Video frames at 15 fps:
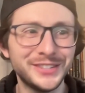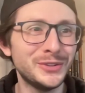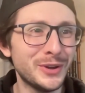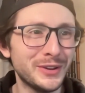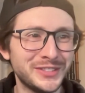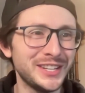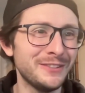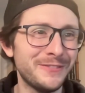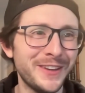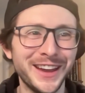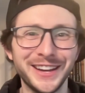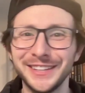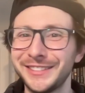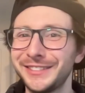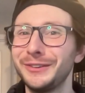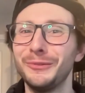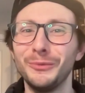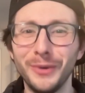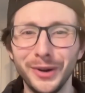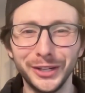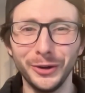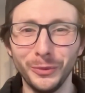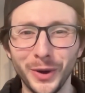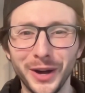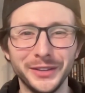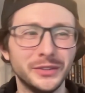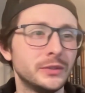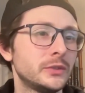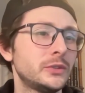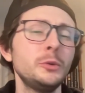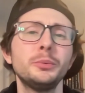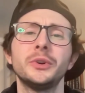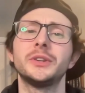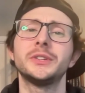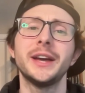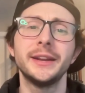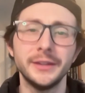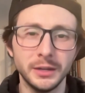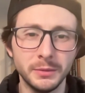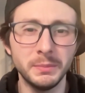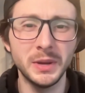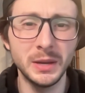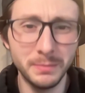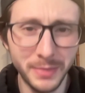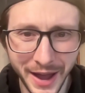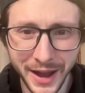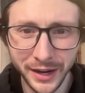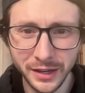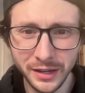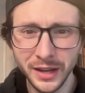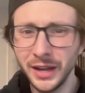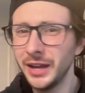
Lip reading: UFC Vegas 101. Super excited to be back.